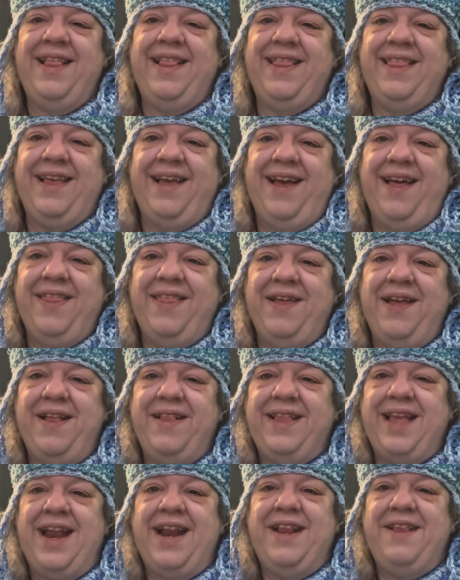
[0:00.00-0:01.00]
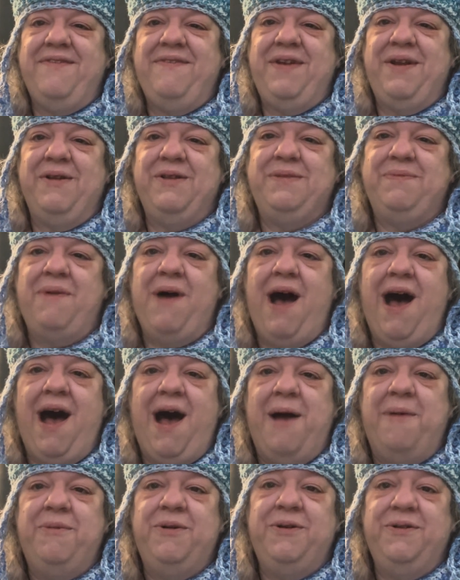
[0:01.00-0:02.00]
DeVito's
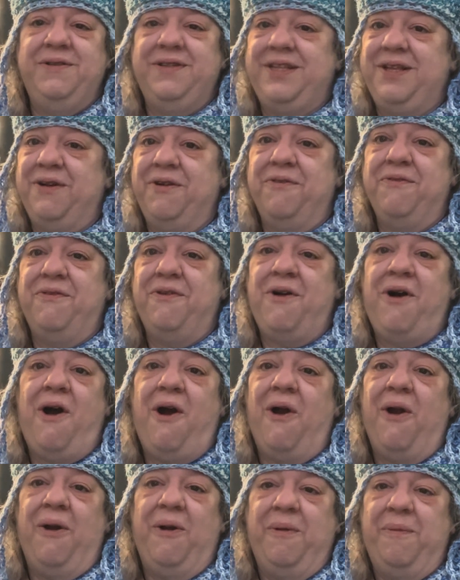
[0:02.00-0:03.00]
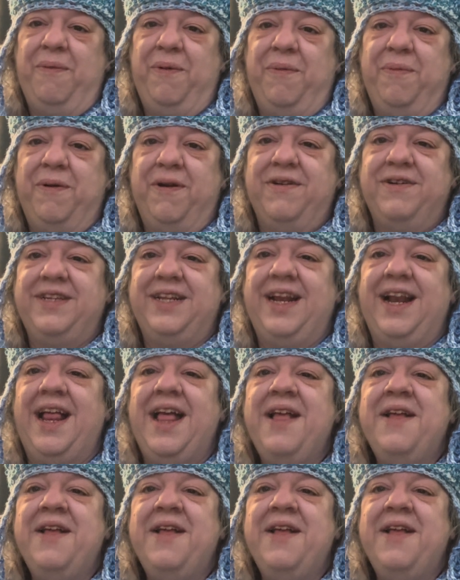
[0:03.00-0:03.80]
mom, who's a horrible person.